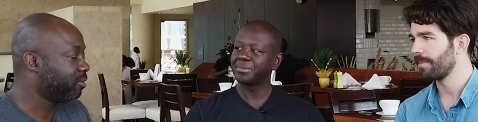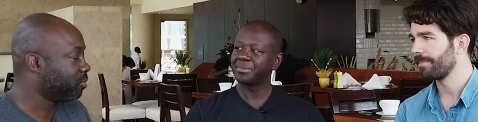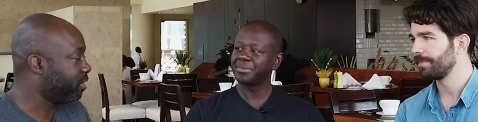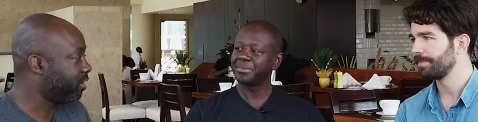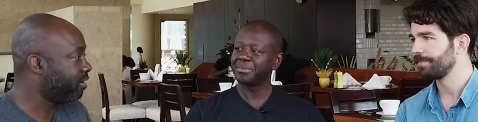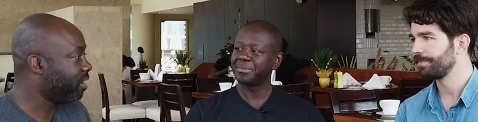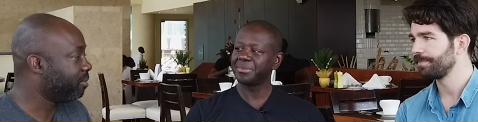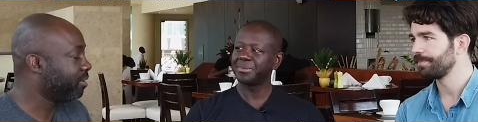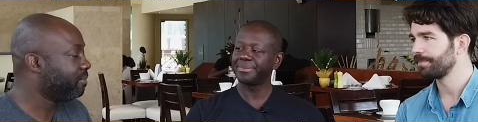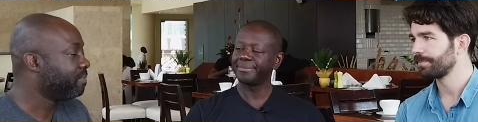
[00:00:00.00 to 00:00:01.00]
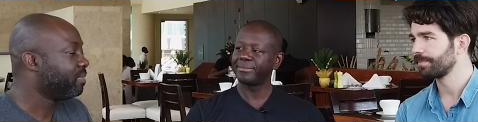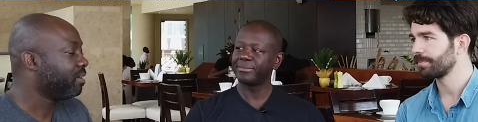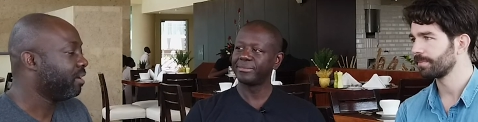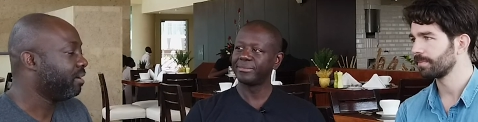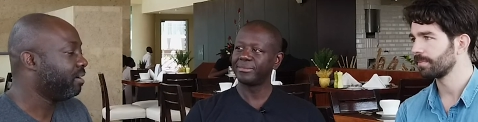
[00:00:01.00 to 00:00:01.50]
Speaker 1: socioeconomic,
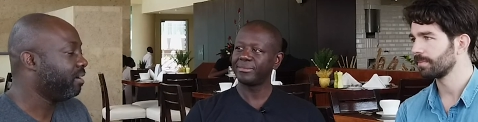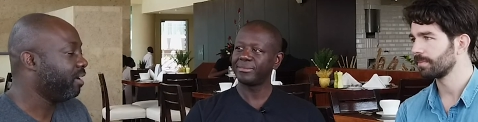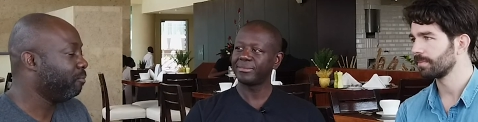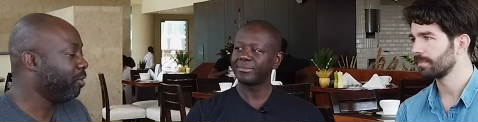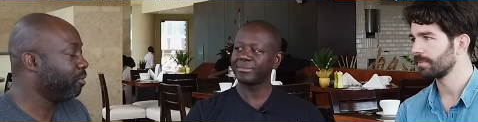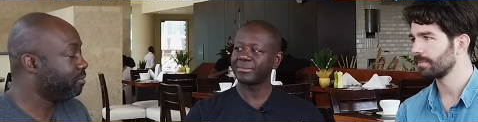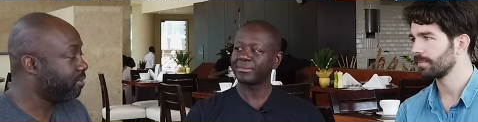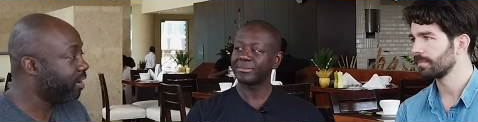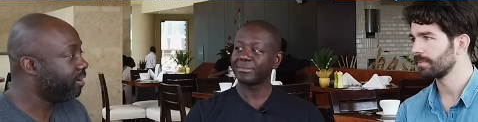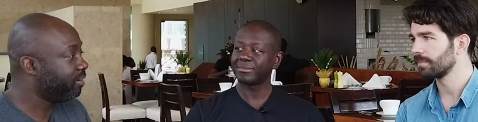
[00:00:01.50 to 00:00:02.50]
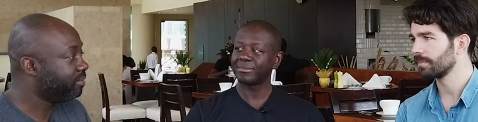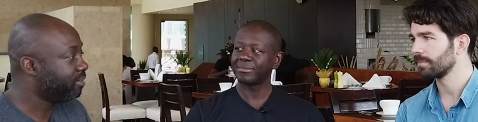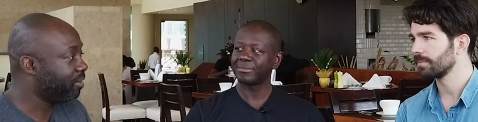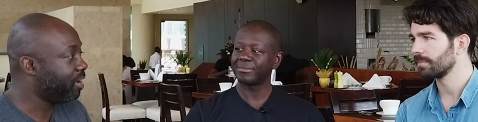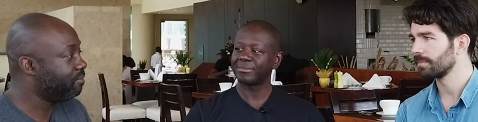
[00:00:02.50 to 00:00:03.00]
uh, and when you're invited
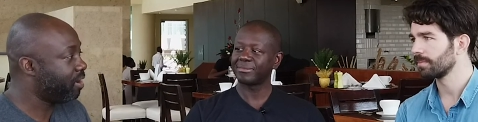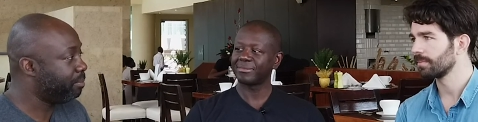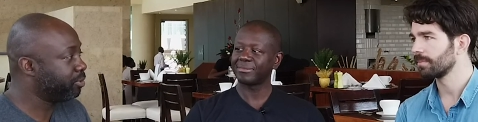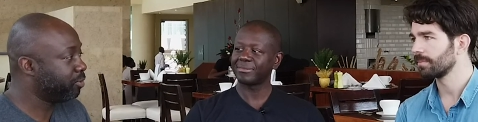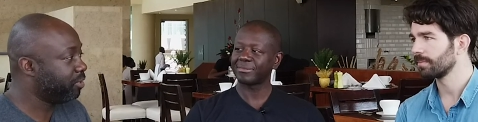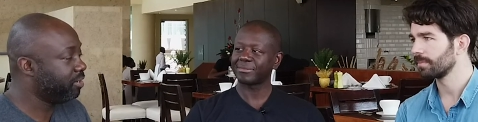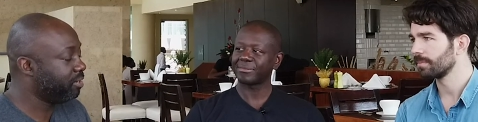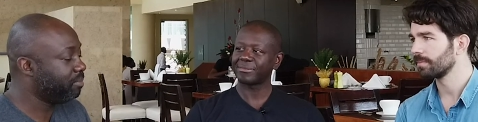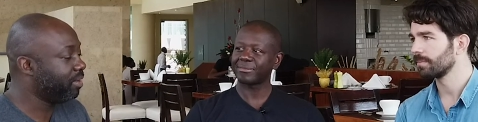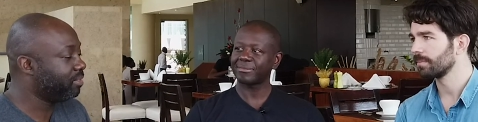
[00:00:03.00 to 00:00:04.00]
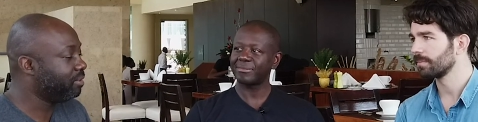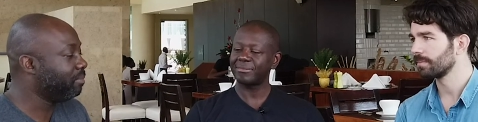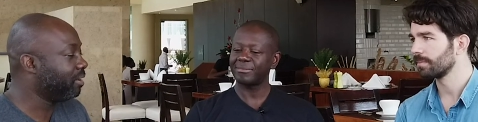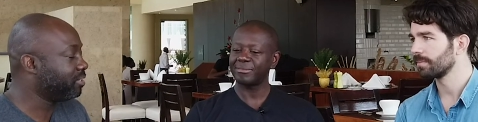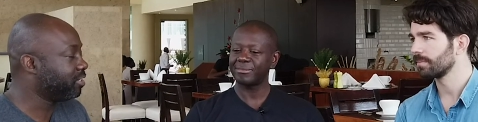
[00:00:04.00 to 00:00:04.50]
and you have an opportunity to make a,
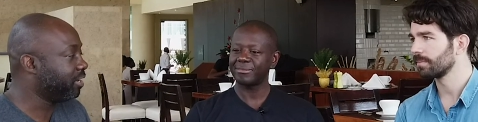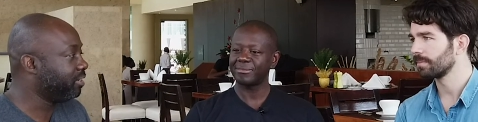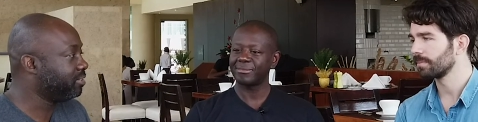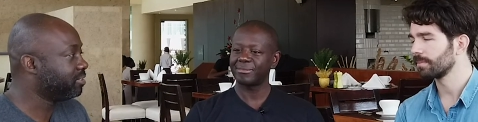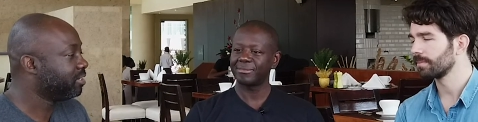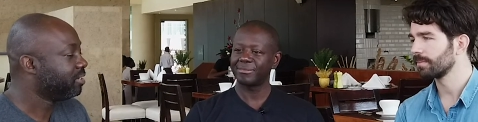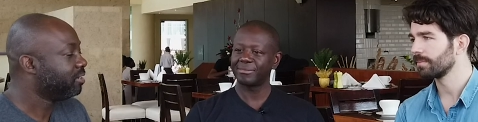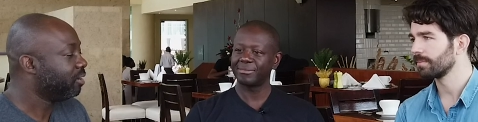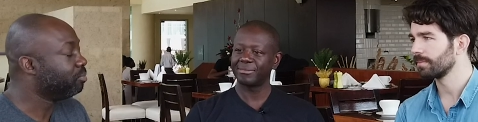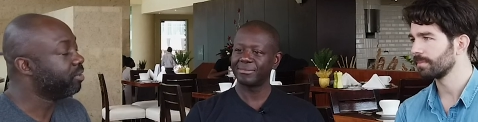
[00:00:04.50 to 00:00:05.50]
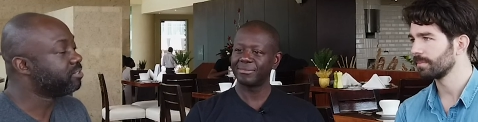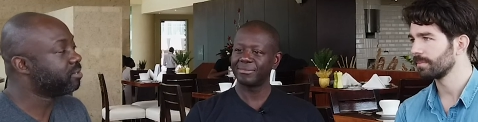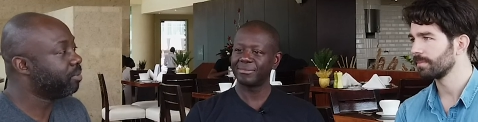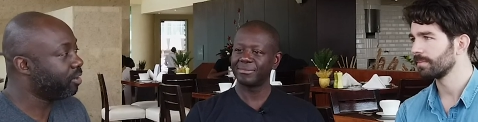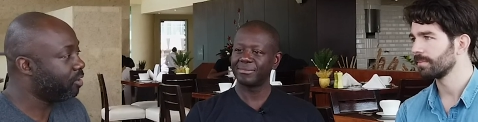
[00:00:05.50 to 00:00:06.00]
make a change, you know, bring
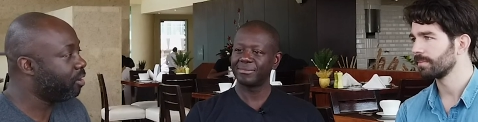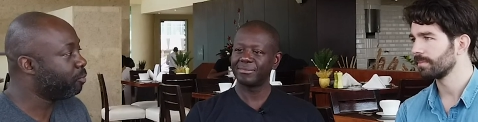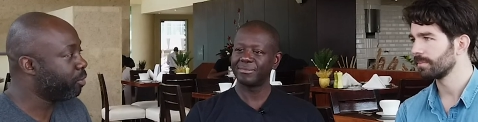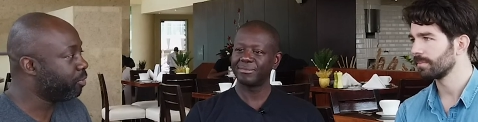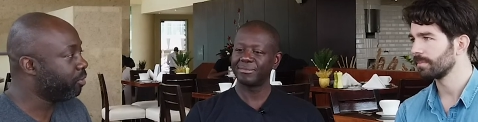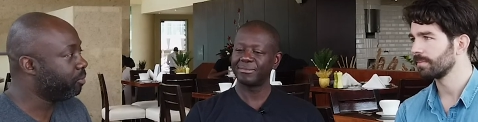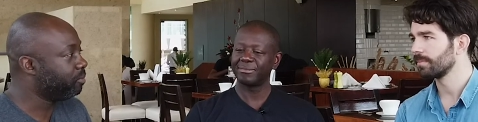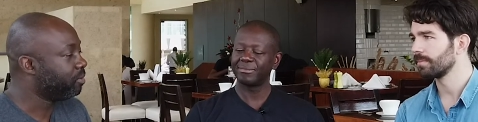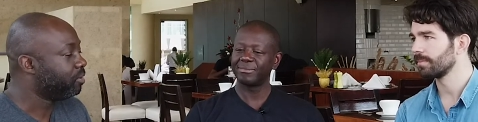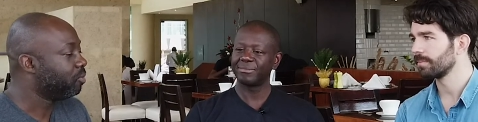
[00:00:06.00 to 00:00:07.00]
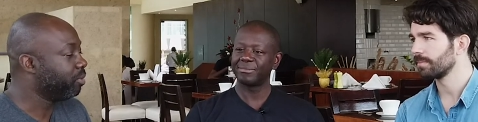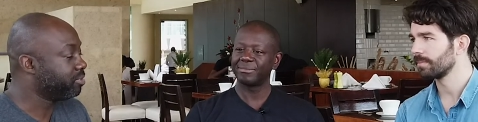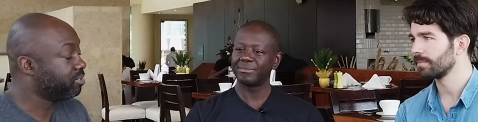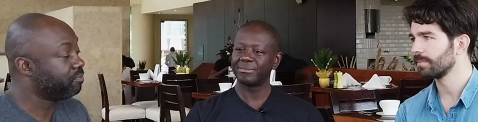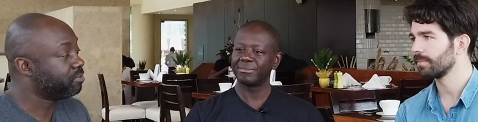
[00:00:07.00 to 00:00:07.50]
somebody along with you who brings
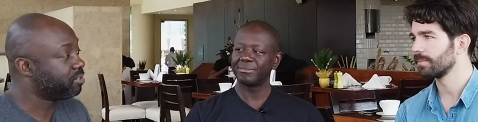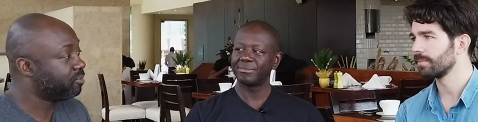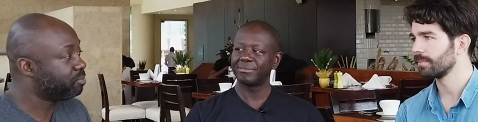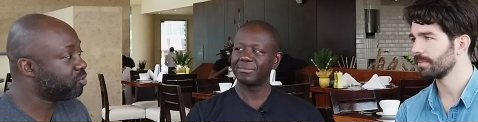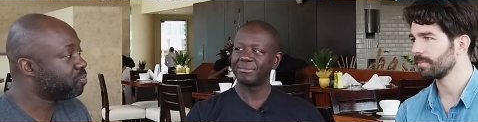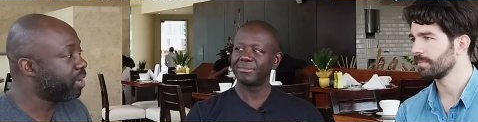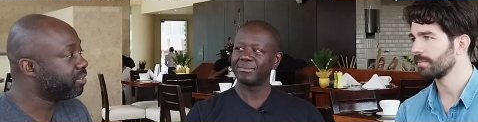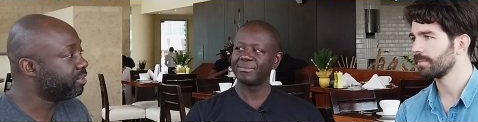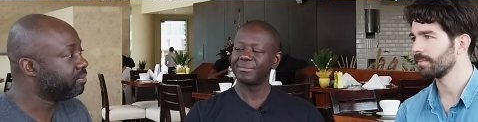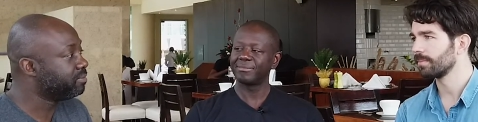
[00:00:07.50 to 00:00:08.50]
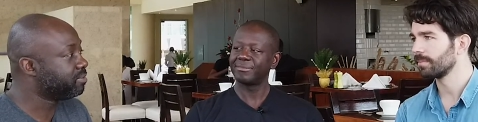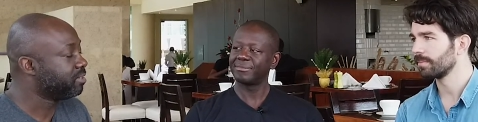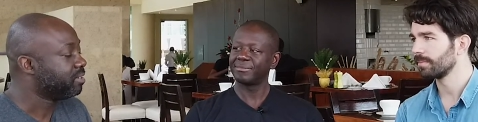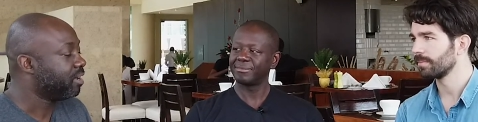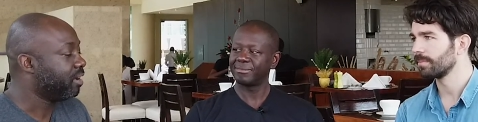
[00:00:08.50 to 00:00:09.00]
a different set of perspectives
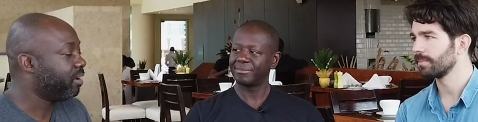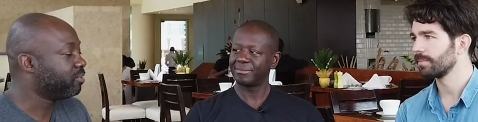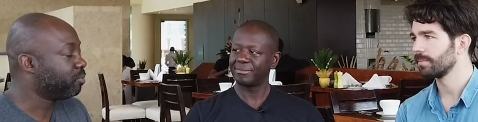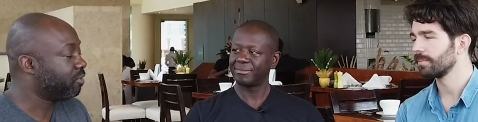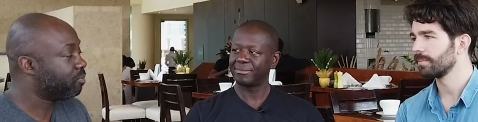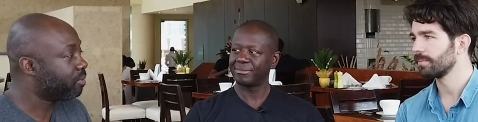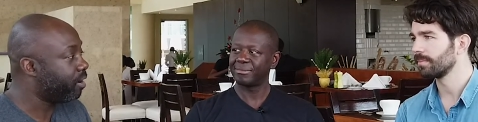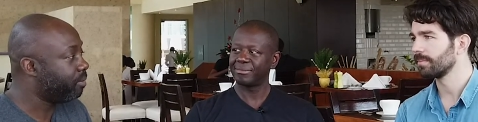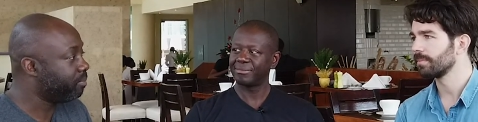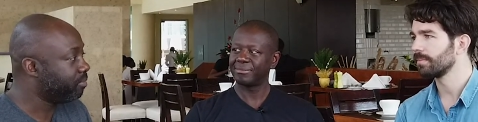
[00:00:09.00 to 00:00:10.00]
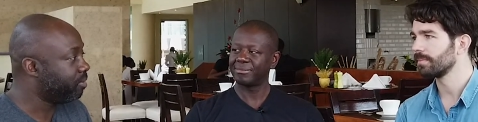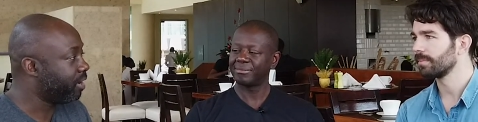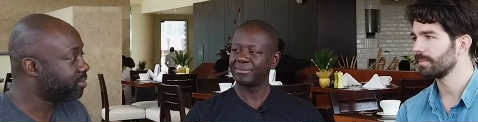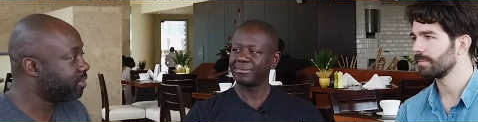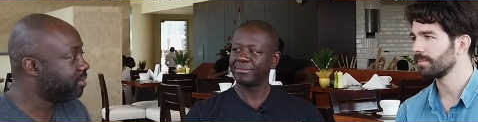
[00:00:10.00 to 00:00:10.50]
uh, to whatever problem you're
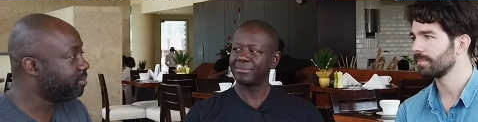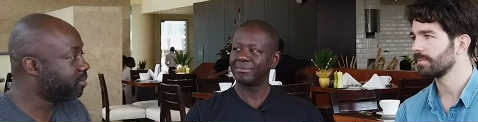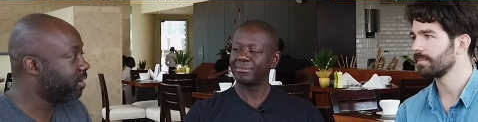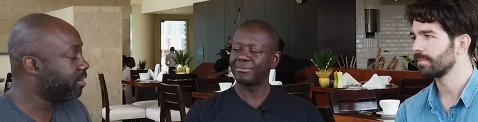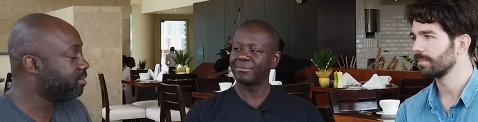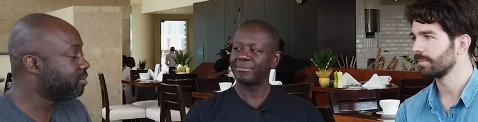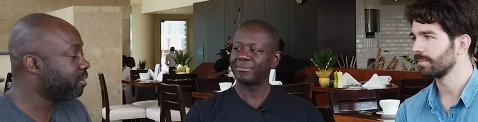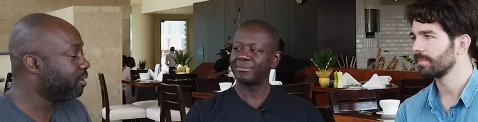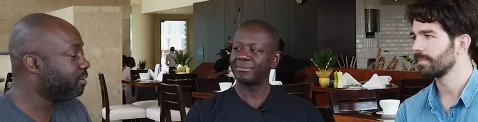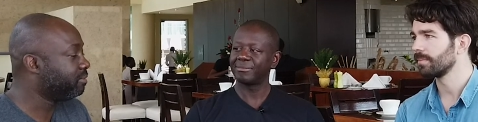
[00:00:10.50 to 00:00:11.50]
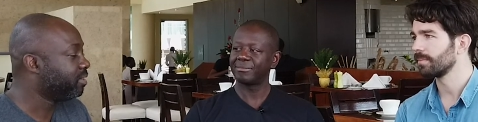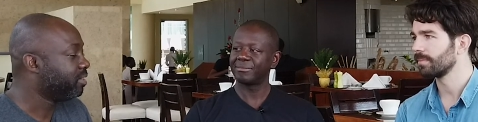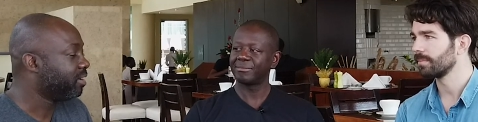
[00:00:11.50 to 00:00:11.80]
actually trying to solve.